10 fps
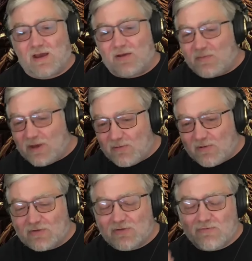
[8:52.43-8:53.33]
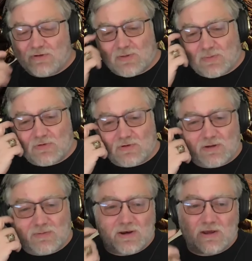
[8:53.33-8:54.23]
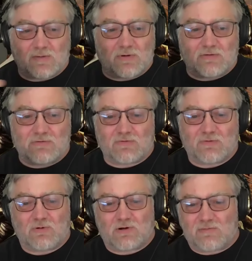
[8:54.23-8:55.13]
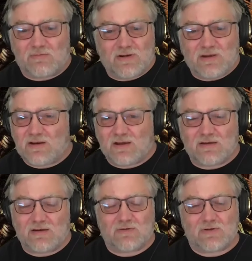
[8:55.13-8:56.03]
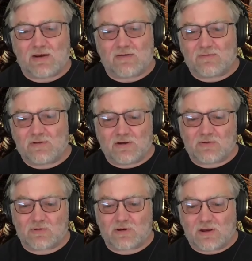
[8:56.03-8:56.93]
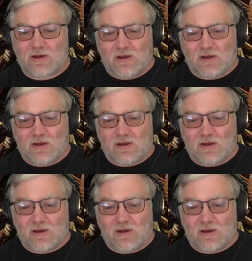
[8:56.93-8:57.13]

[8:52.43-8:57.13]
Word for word: I may watch the fifth episode, I may not, but after four, I'm really not that excited for the next one.